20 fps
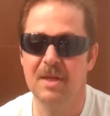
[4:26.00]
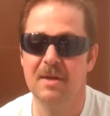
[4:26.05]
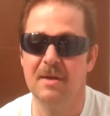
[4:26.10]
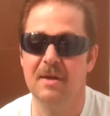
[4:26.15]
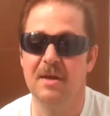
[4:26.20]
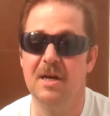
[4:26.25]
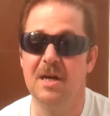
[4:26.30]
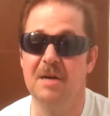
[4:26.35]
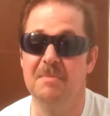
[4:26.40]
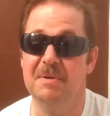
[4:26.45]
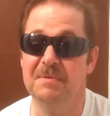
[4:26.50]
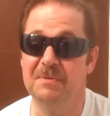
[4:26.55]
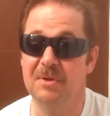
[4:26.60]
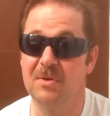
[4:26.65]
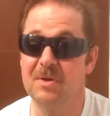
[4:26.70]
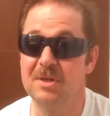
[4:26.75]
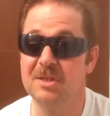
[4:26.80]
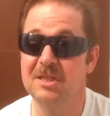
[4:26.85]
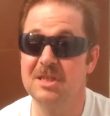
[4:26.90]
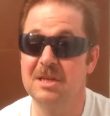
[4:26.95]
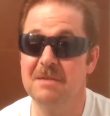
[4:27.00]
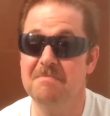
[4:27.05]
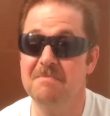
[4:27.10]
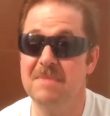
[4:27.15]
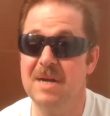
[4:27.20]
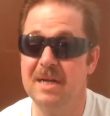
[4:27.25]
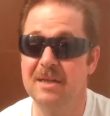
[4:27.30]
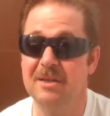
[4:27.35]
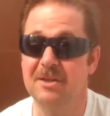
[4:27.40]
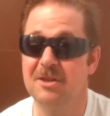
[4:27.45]
If there is something
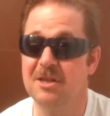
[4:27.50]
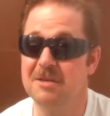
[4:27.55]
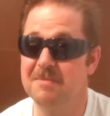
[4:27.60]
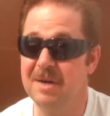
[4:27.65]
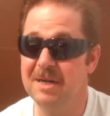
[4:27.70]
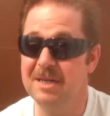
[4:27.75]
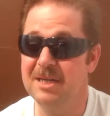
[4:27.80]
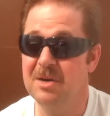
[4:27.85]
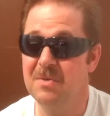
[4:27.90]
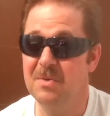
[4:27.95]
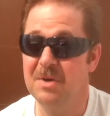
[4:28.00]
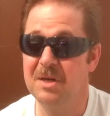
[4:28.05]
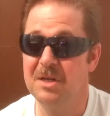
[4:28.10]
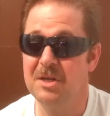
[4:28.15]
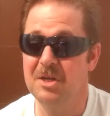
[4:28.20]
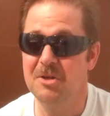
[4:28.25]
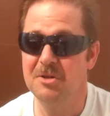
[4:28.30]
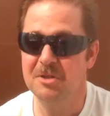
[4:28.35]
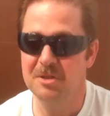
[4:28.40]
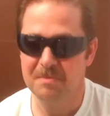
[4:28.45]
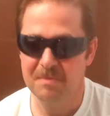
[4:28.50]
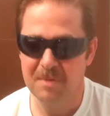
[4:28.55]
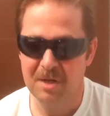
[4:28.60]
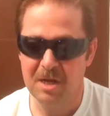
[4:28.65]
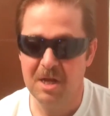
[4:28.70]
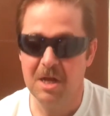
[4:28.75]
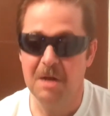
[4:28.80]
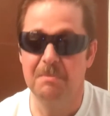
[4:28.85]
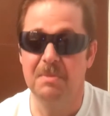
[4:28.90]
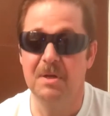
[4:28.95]
back there, you might not want to use them,
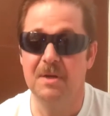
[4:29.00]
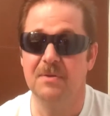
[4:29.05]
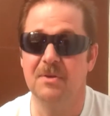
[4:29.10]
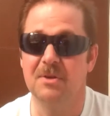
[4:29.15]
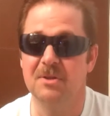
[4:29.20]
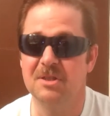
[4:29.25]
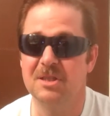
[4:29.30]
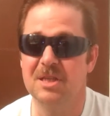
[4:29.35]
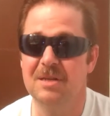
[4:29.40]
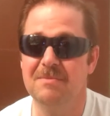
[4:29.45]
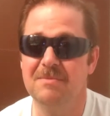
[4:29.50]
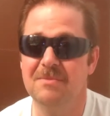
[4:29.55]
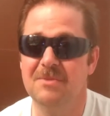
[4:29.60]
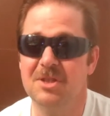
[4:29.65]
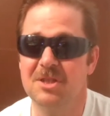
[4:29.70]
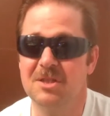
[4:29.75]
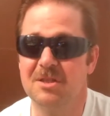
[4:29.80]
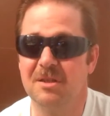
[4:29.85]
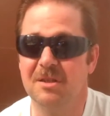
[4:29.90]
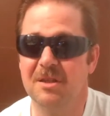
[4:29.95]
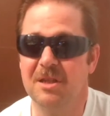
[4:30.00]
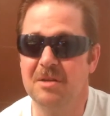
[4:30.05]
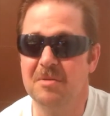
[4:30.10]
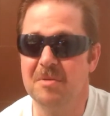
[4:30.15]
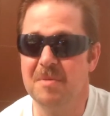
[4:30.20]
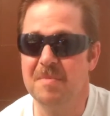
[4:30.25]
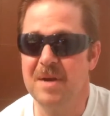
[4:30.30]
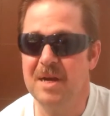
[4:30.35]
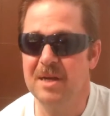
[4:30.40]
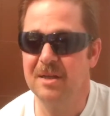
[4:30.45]
but if there's something just a little bit
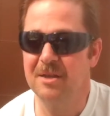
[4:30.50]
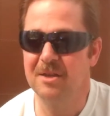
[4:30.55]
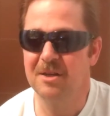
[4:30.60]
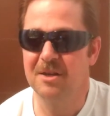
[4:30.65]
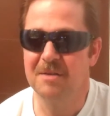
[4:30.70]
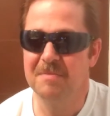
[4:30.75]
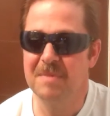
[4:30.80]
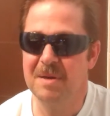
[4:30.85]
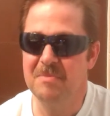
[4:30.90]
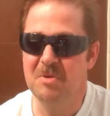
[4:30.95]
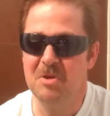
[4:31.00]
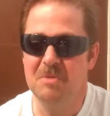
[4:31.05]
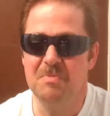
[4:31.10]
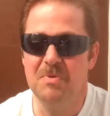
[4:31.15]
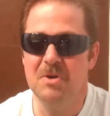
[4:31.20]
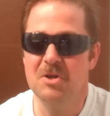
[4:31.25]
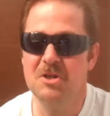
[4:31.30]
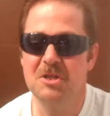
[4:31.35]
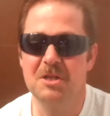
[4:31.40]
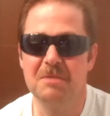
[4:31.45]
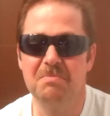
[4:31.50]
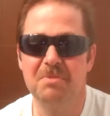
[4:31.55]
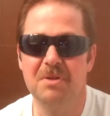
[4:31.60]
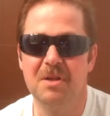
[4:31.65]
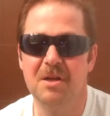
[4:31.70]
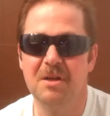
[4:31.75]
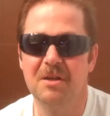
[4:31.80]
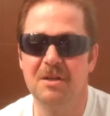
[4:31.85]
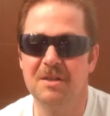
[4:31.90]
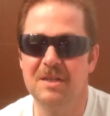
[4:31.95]
back there, maybe you push the
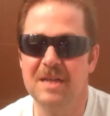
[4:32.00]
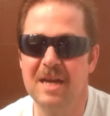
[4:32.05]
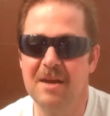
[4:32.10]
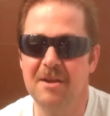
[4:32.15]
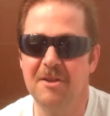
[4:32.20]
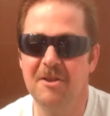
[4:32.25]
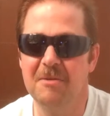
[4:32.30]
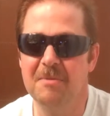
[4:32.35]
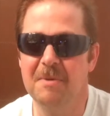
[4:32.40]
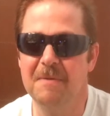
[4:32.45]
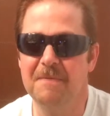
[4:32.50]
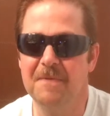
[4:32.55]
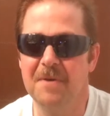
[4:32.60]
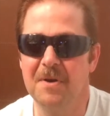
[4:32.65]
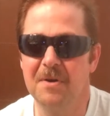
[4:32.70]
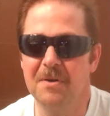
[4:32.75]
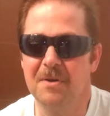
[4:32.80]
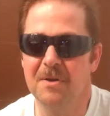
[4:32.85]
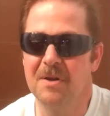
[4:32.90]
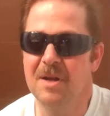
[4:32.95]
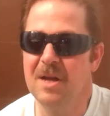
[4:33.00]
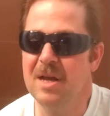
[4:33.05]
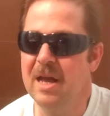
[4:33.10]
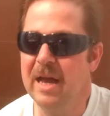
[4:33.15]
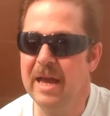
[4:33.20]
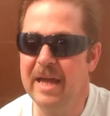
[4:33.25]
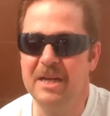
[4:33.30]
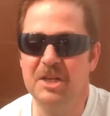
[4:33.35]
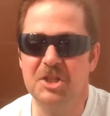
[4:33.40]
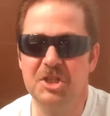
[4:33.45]
plug down a little bit farther
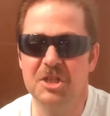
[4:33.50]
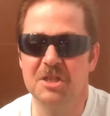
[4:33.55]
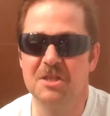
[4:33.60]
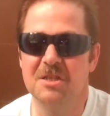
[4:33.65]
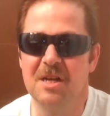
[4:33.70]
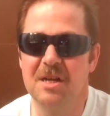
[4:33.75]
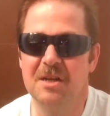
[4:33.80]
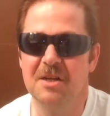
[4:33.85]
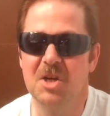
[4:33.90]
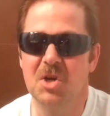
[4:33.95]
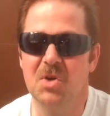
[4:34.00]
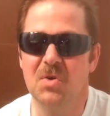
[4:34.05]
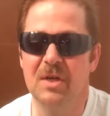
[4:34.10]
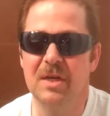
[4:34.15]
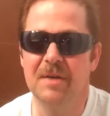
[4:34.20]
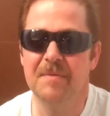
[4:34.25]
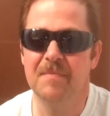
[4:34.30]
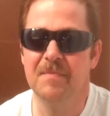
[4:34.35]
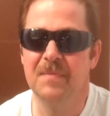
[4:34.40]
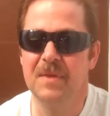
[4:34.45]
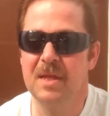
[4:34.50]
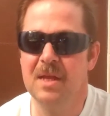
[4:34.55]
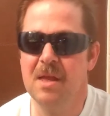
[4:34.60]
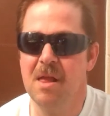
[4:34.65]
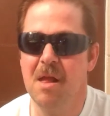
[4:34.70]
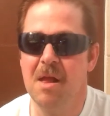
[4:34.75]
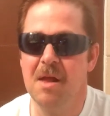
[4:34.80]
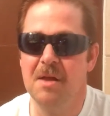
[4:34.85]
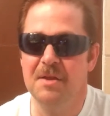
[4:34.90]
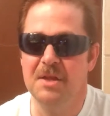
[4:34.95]
and it's just not going,
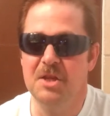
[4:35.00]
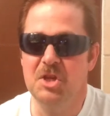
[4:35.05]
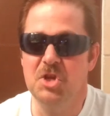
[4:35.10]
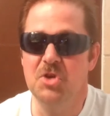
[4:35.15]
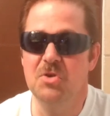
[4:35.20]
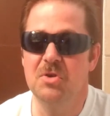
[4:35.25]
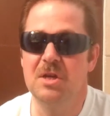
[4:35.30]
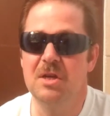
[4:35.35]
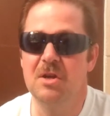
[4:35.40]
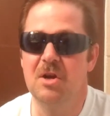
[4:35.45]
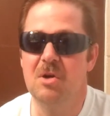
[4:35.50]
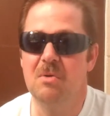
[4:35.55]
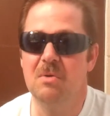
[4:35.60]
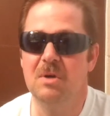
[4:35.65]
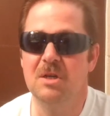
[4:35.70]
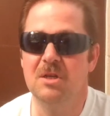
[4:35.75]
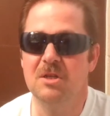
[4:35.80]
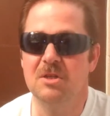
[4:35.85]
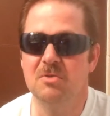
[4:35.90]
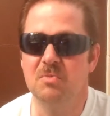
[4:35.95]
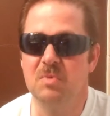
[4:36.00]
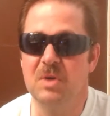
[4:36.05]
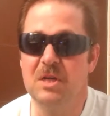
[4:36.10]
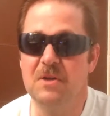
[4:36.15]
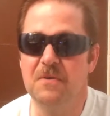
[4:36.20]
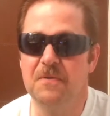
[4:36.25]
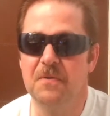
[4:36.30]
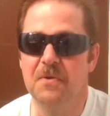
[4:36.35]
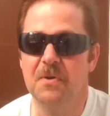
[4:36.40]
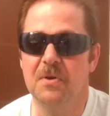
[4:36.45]
then you can always reach
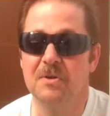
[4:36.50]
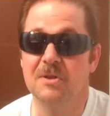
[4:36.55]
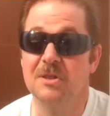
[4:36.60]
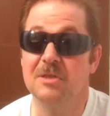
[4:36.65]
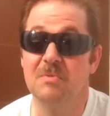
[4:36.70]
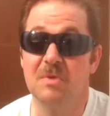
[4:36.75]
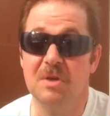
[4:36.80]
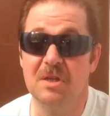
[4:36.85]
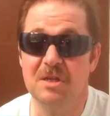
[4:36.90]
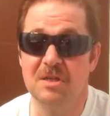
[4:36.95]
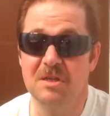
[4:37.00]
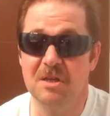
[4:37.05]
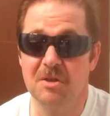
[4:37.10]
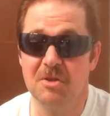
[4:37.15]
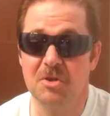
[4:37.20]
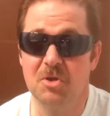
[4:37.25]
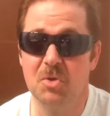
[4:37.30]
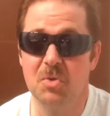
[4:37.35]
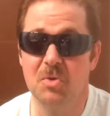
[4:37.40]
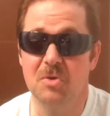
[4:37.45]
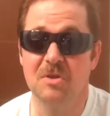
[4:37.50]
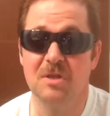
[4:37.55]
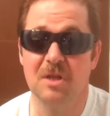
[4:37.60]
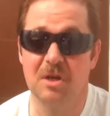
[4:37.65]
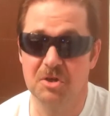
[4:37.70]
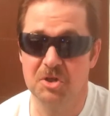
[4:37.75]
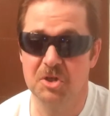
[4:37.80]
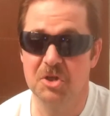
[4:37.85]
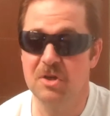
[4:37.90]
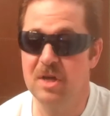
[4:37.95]
for one of these other tools that I'll
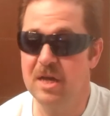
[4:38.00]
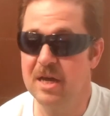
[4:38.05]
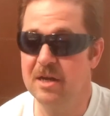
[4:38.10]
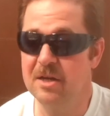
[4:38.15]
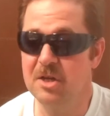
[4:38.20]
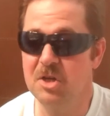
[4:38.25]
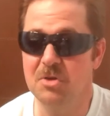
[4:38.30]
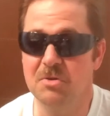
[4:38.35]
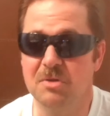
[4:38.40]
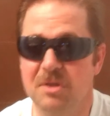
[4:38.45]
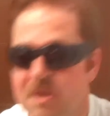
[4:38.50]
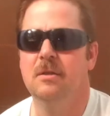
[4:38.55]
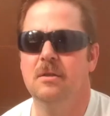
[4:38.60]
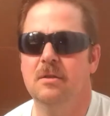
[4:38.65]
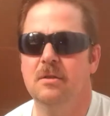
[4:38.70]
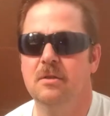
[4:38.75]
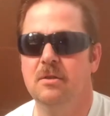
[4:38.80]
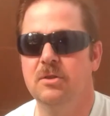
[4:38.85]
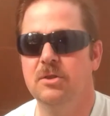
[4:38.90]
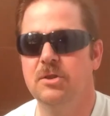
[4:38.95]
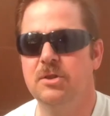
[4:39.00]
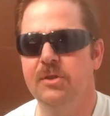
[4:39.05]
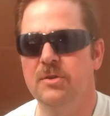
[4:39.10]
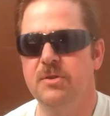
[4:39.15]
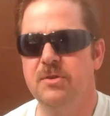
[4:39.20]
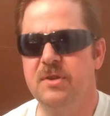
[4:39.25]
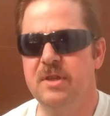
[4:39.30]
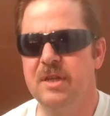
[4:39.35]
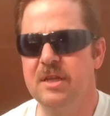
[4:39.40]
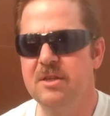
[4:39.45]
show you how to use. So
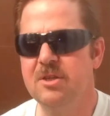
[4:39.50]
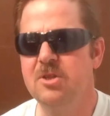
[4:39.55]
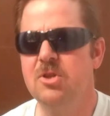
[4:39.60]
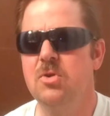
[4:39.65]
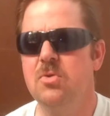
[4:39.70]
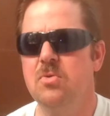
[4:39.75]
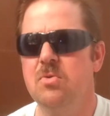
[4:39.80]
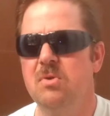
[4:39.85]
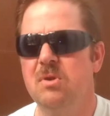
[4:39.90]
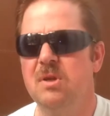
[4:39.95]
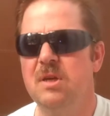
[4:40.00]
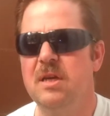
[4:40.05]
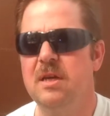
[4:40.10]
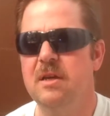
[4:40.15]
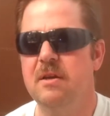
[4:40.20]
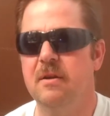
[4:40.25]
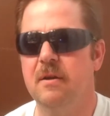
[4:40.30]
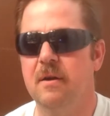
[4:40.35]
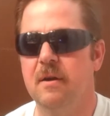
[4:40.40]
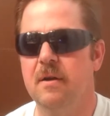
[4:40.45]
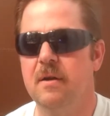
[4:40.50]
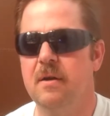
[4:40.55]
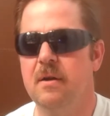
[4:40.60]
this tool here,